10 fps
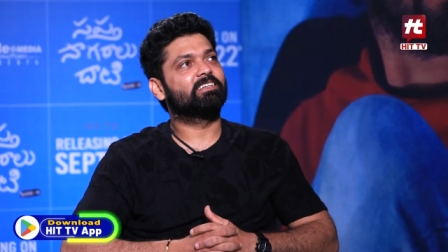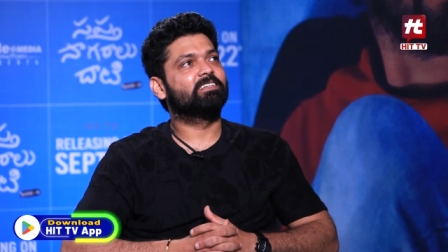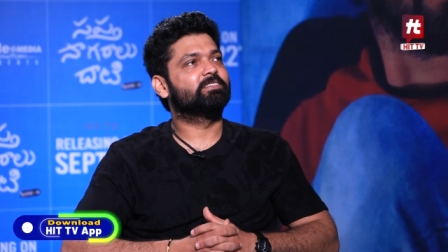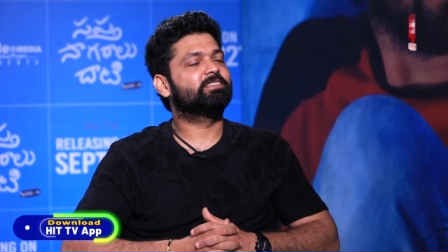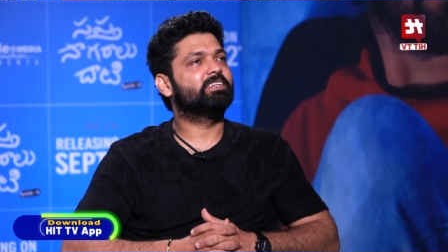
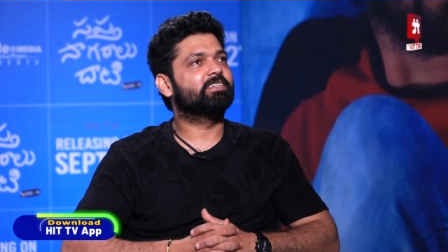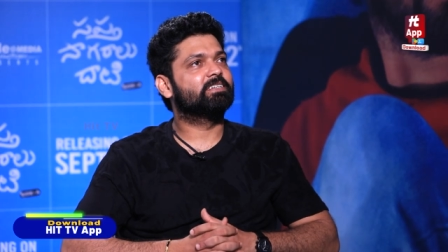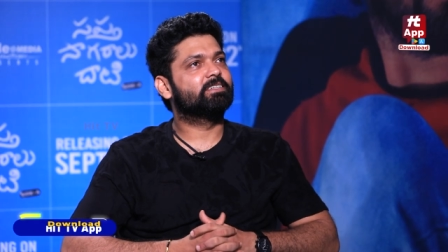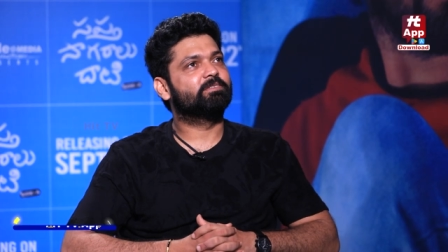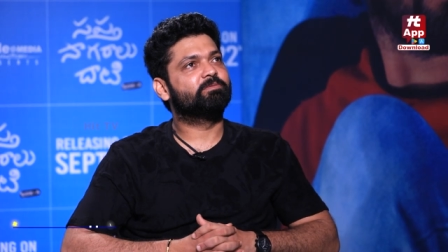uh, see,
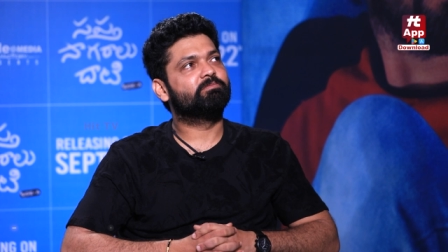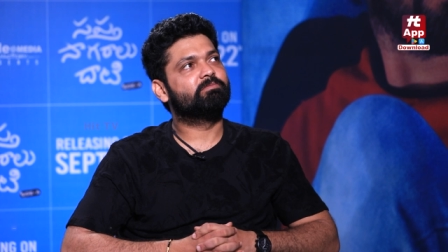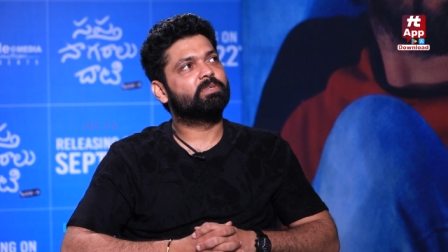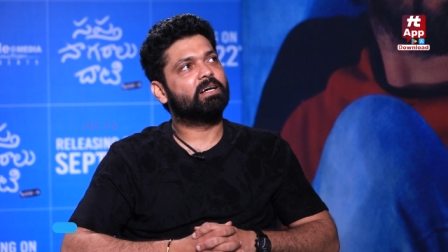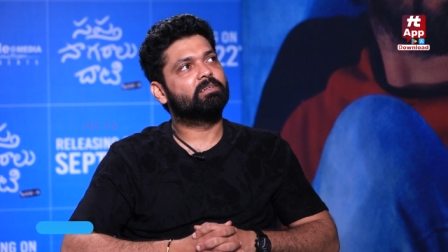uh,
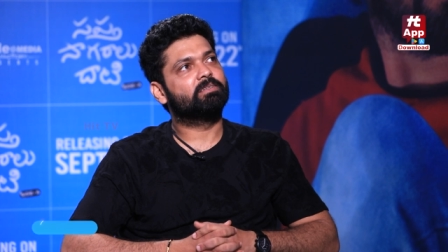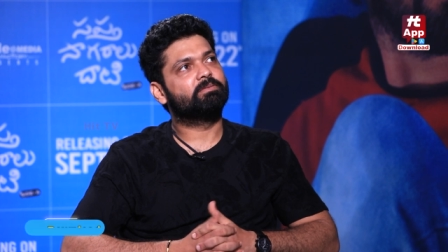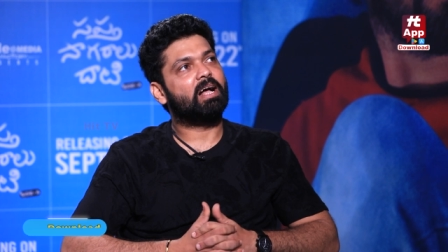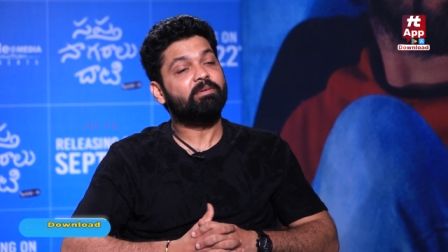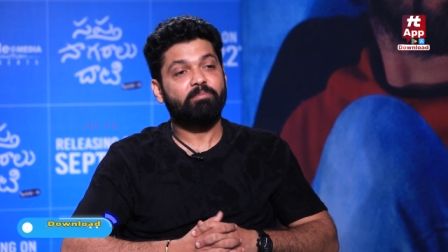uh,
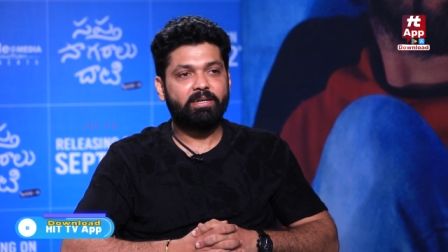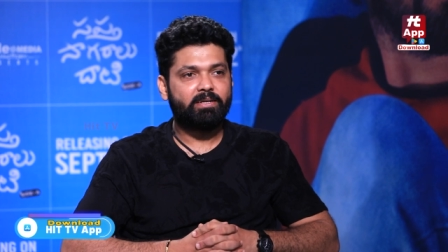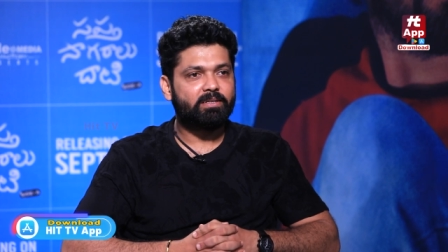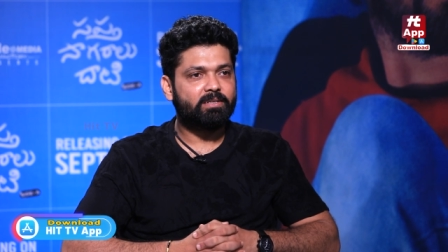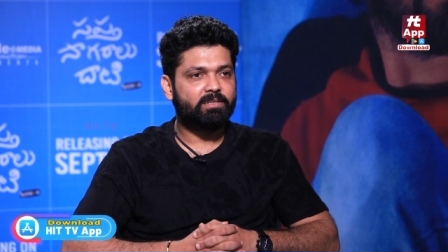I met
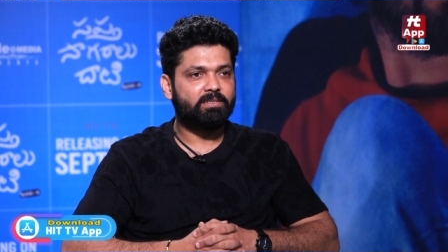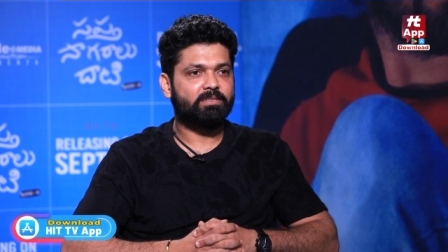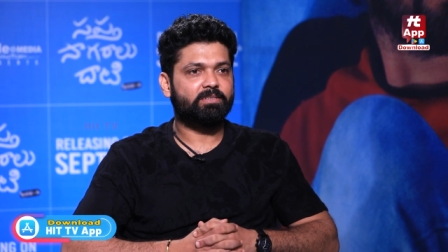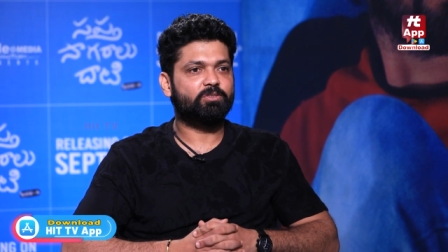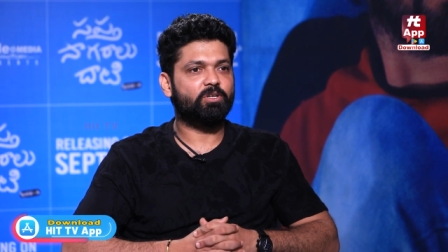uh,
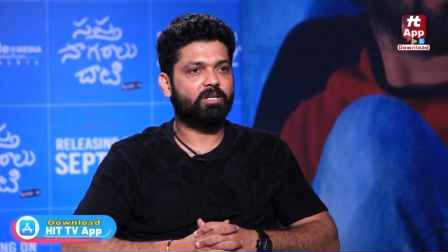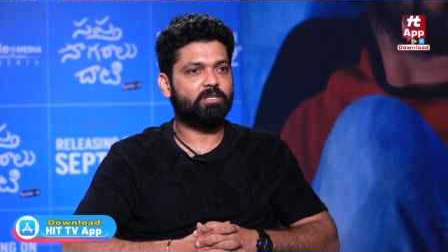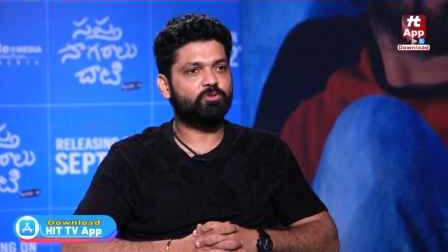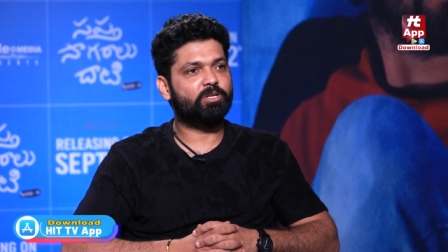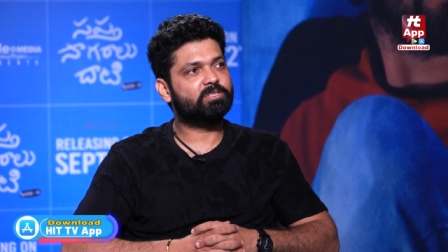uh,
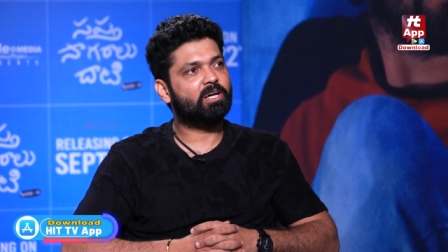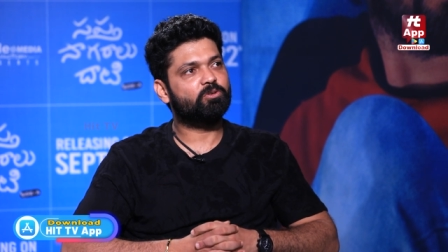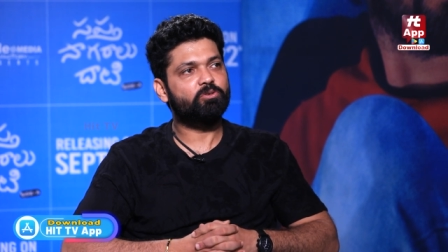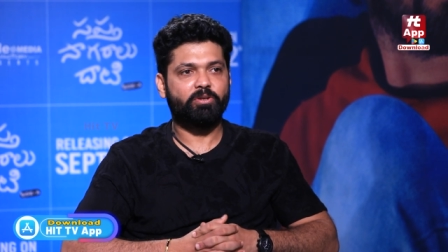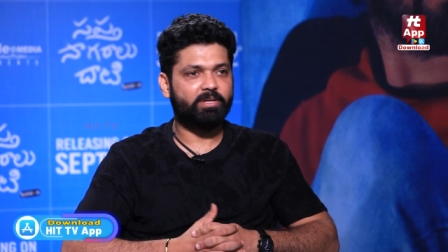Suresh
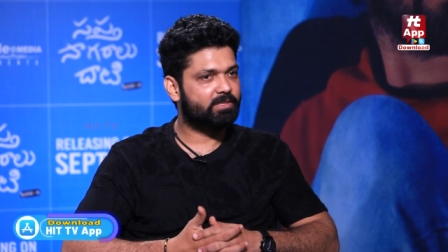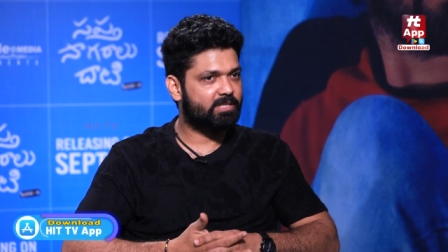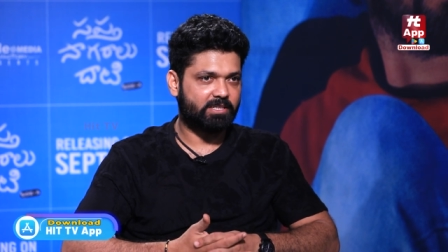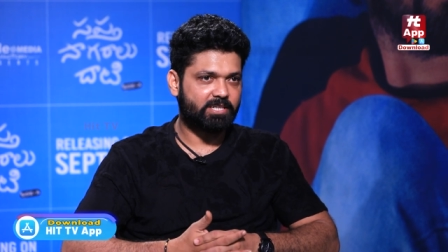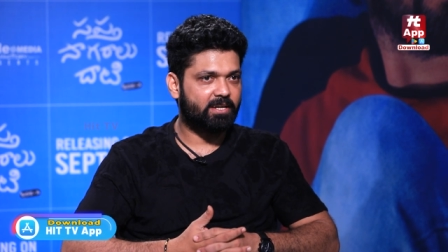Garu during Ch
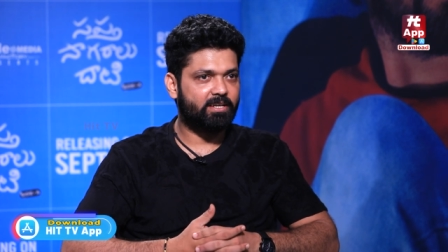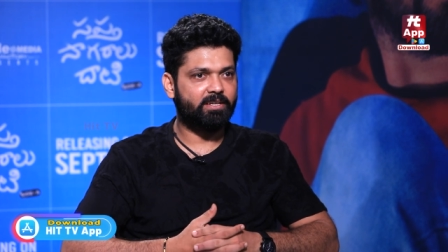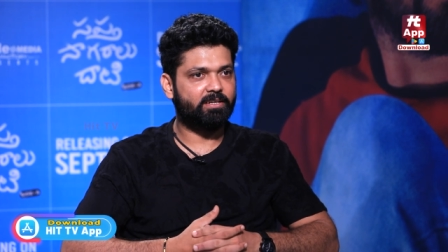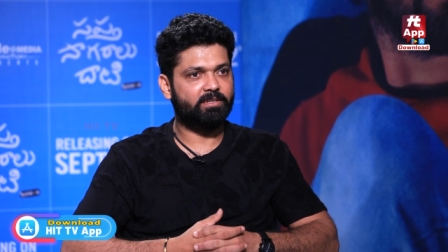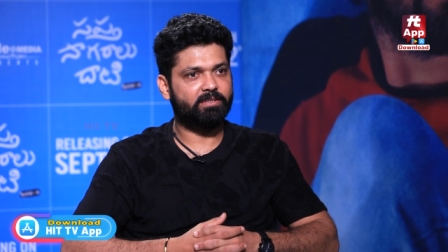
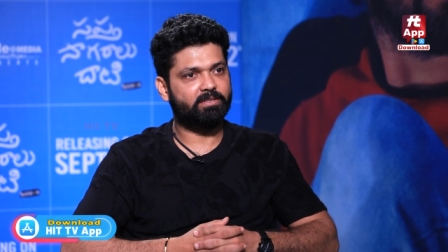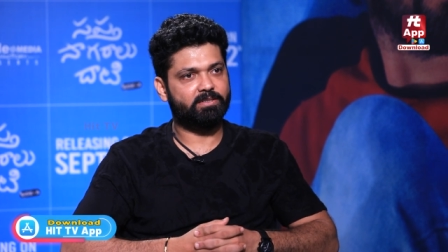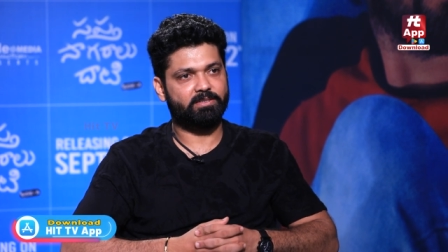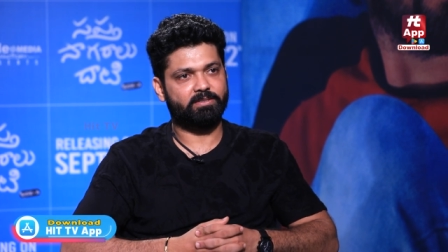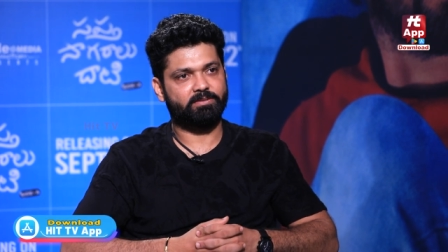Charlie
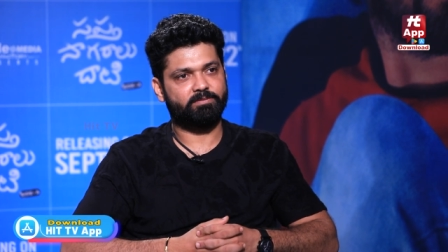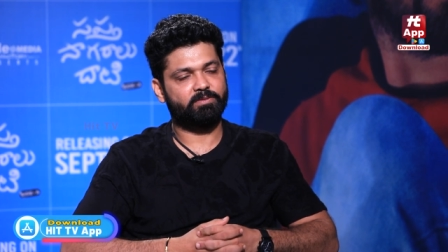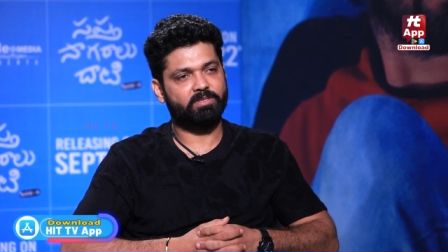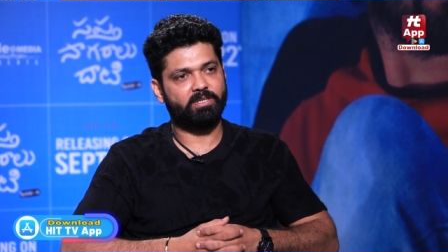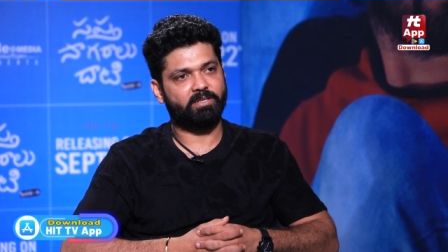uh,
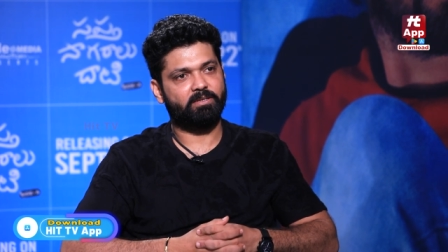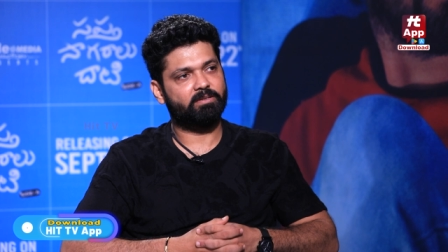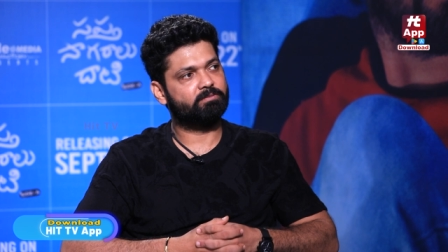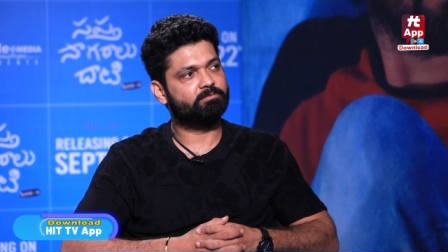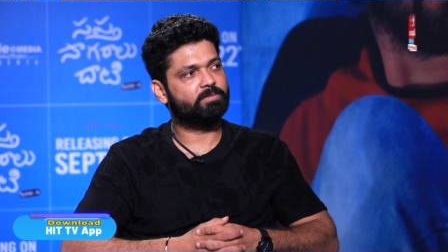this thing,
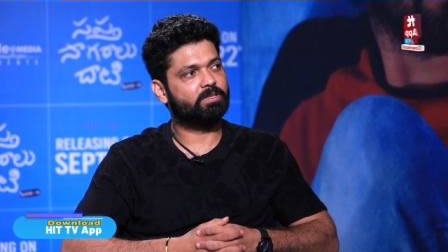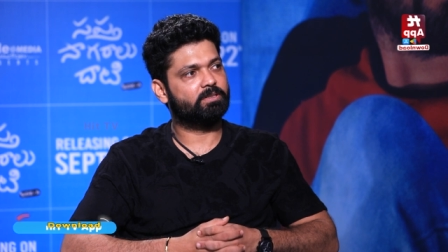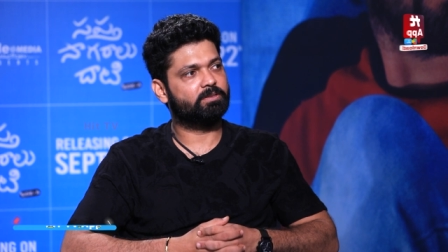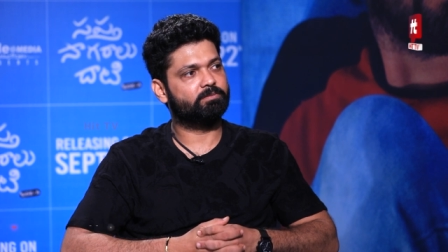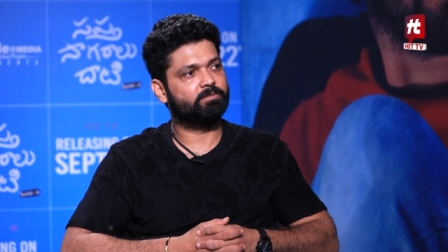
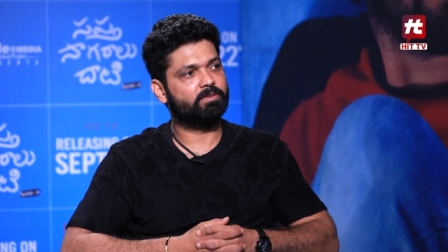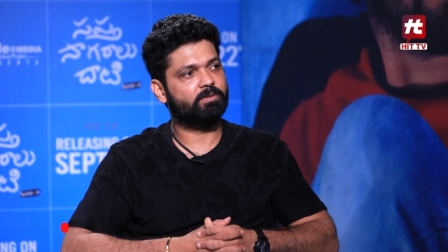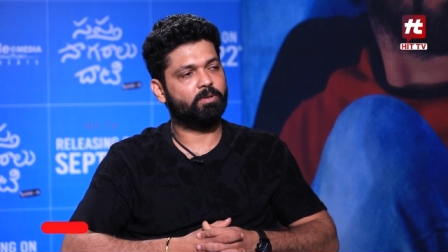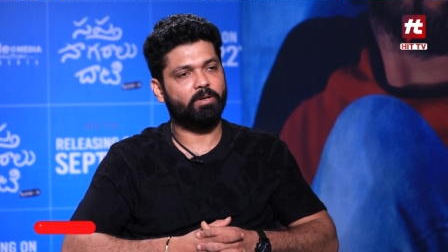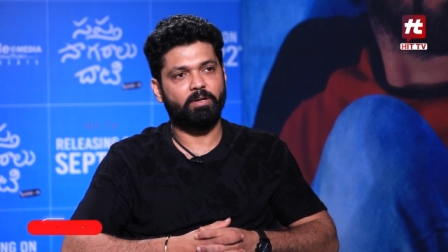
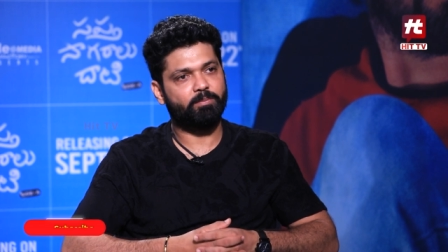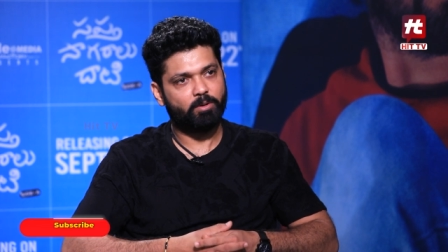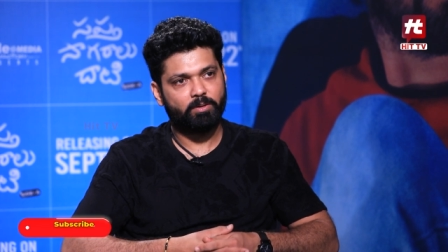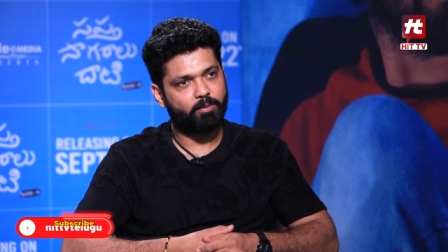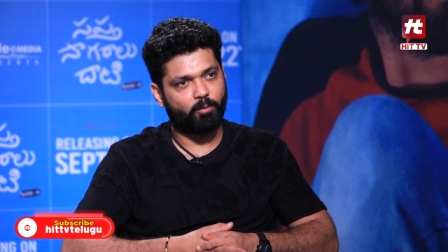uh, uh, uh,
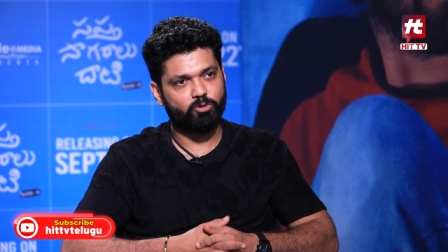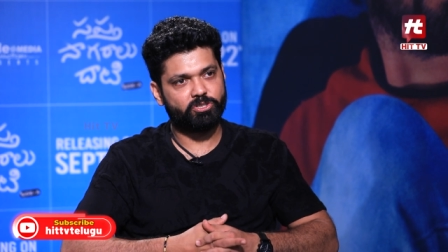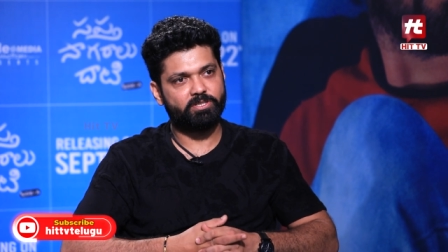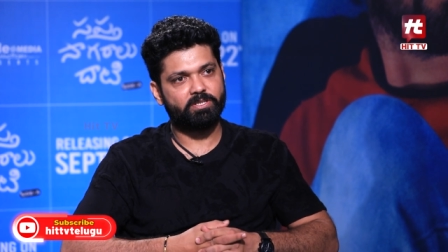promotions.